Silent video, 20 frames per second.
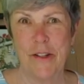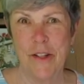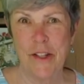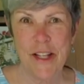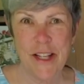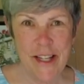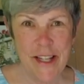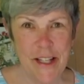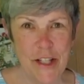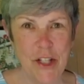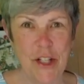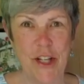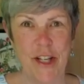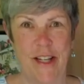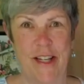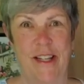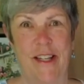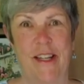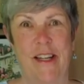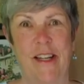
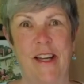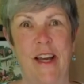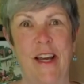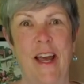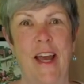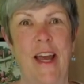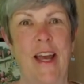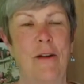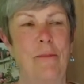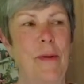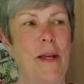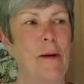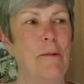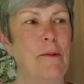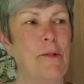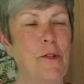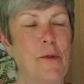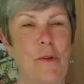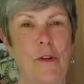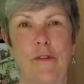teaching, and be
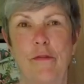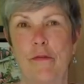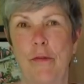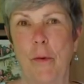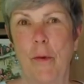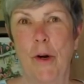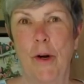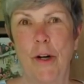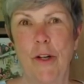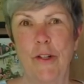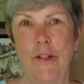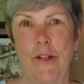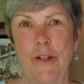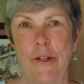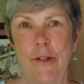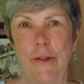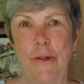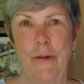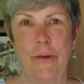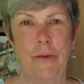able to afford
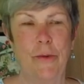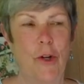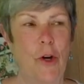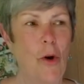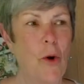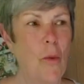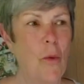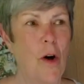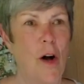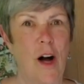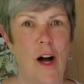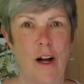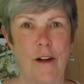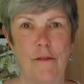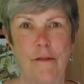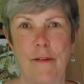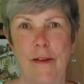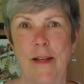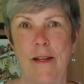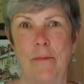to go
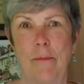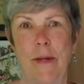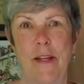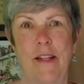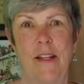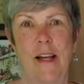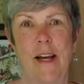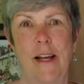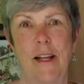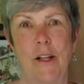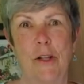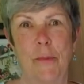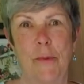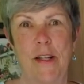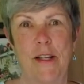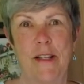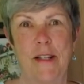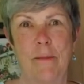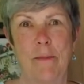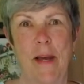off and be like
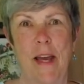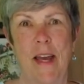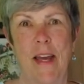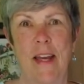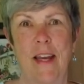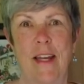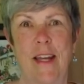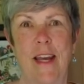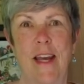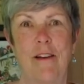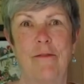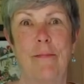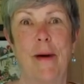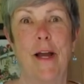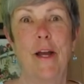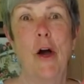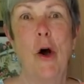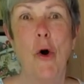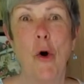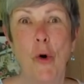Louisa May and have
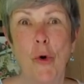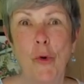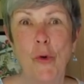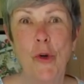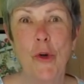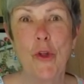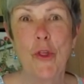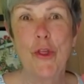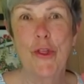my own